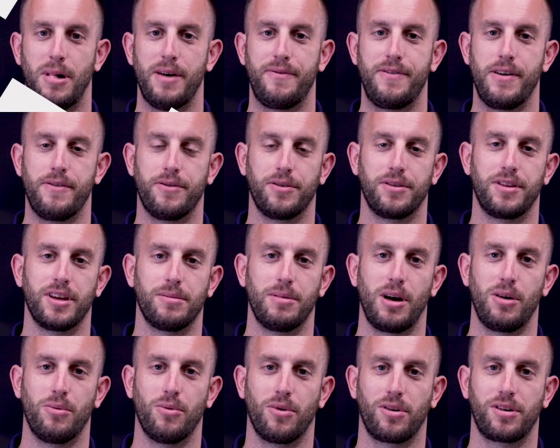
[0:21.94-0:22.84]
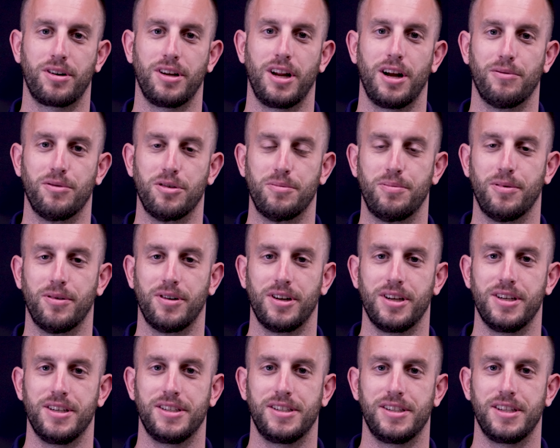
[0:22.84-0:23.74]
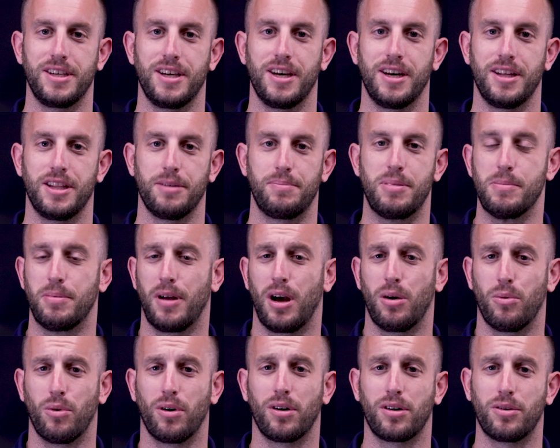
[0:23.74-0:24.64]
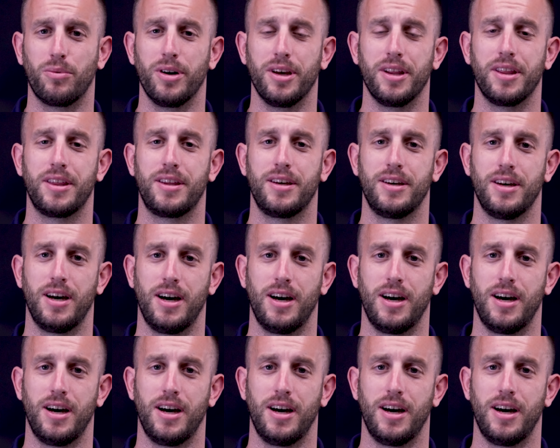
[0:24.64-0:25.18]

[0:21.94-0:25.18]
My favorite thing about working at Ruppert is the, uh, the people I work with,